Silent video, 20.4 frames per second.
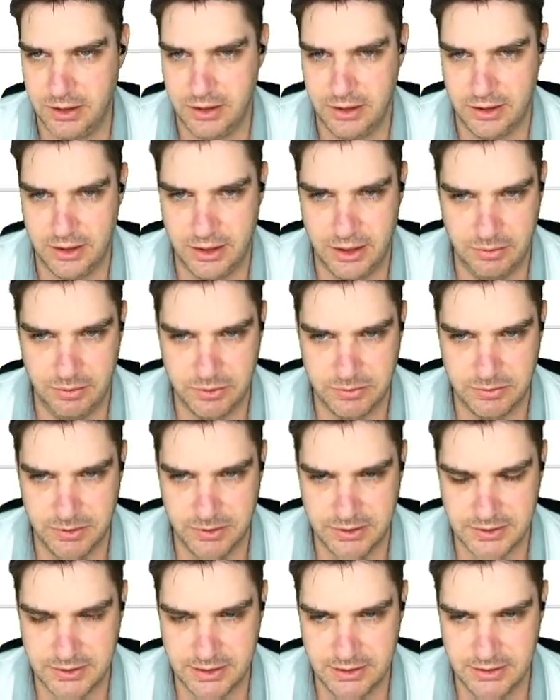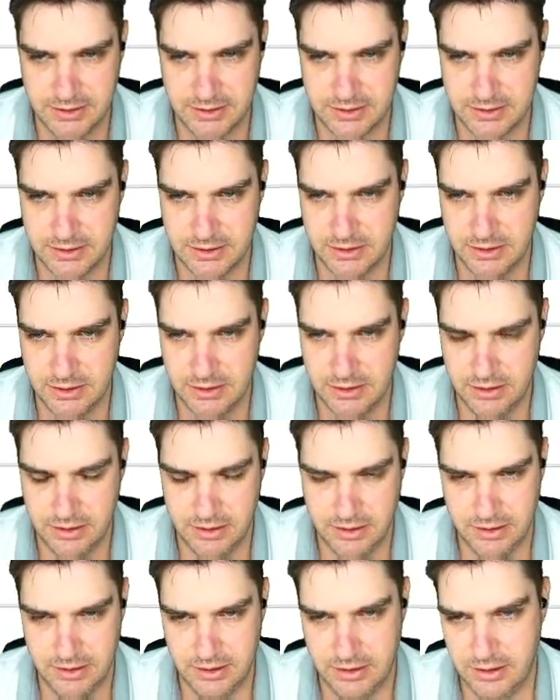there, which makes sense.
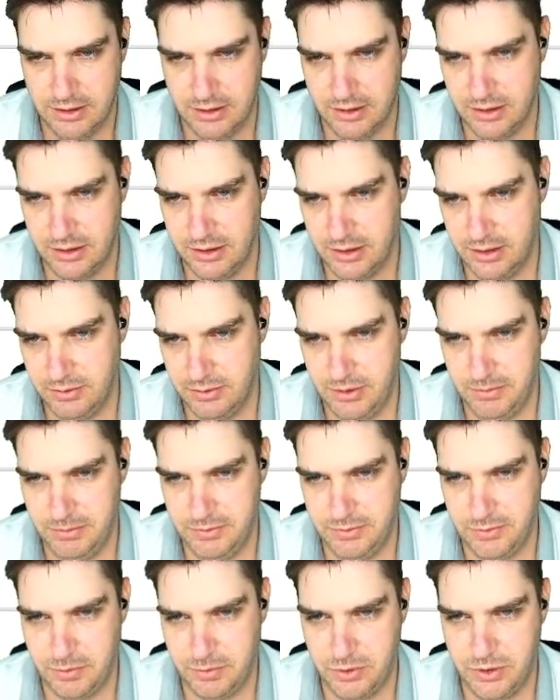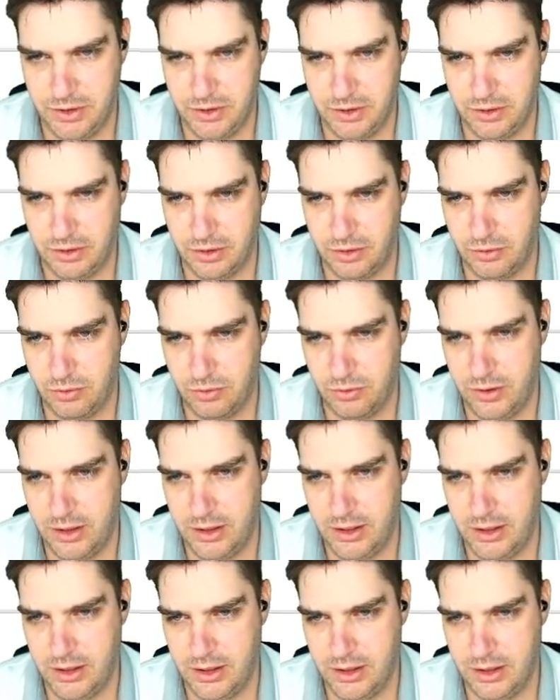What happens if I put in
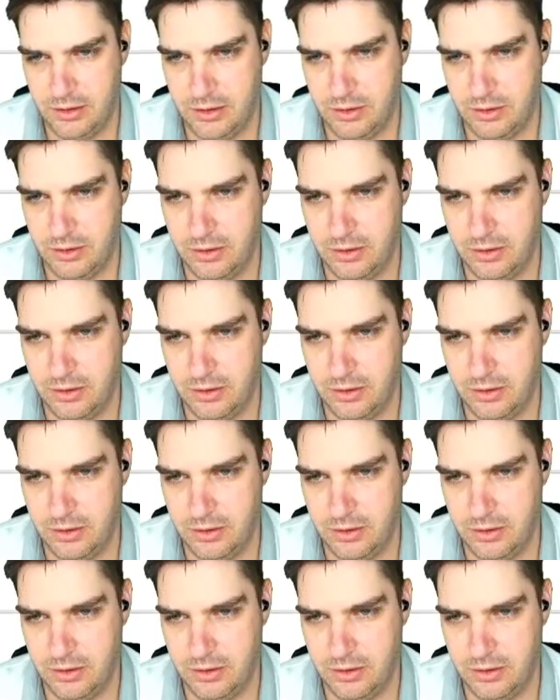3 and